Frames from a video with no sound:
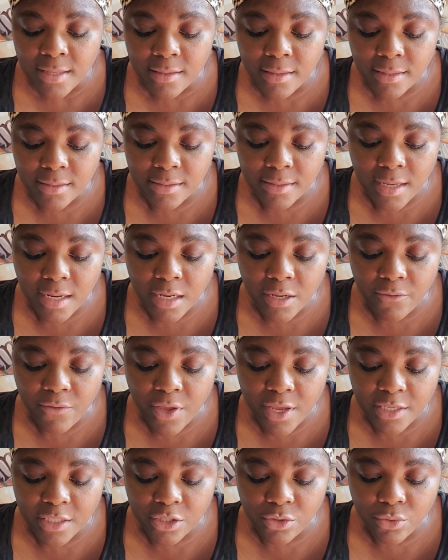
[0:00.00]
the study of
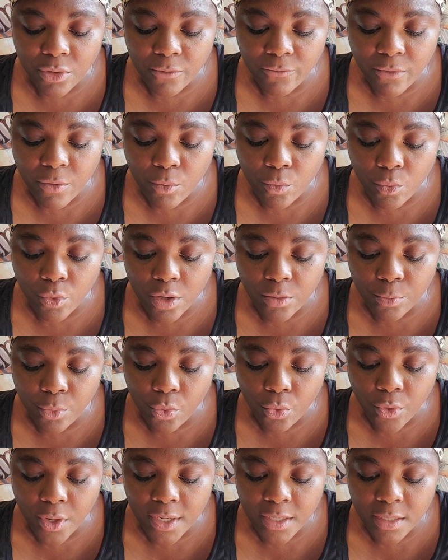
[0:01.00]
history from one
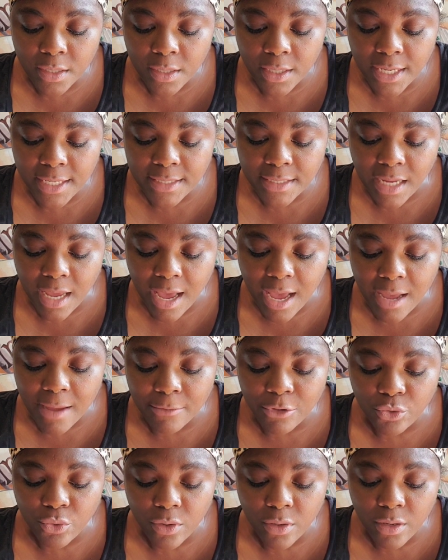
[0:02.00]
point in
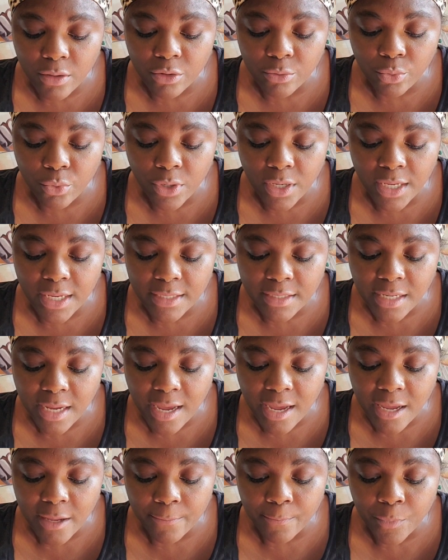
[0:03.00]
time to another point in
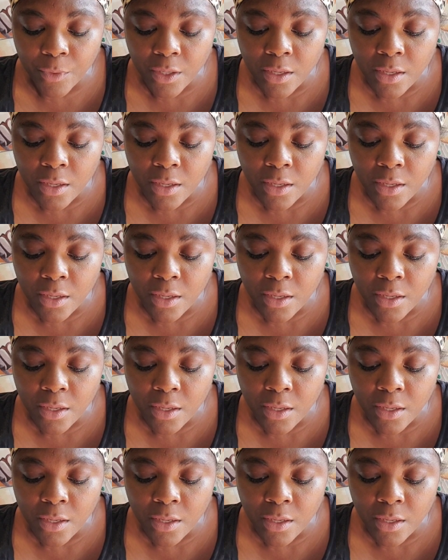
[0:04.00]
time.